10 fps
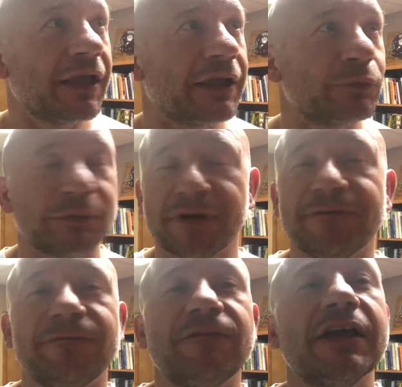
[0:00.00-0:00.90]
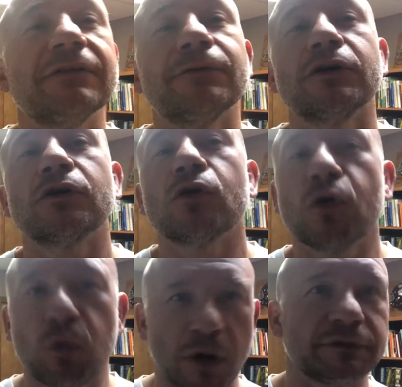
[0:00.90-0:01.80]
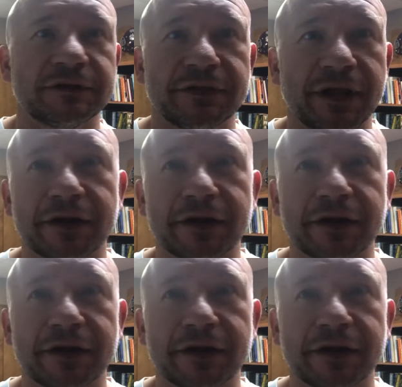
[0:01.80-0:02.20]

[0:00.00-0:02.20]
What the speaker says: And one of my favorite quotes in there